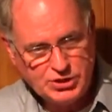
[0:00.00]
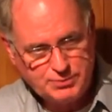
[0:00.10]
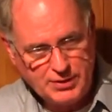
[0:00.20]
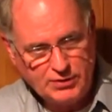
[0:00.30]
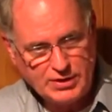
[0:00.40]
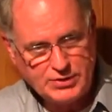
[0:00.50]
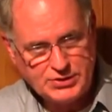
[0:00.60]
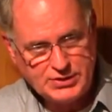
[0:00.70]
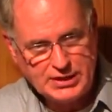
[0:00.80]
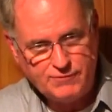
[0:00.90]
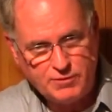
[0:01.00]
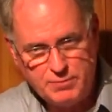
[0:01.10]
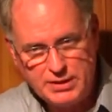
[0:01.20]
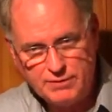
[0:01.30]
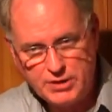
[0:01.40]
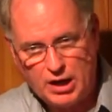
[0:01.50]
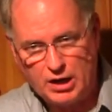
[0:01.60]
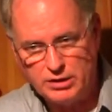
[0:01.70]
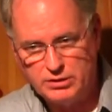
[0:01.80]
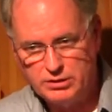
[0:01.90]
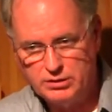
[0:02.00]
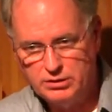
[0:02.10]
spirit to see if it be of God.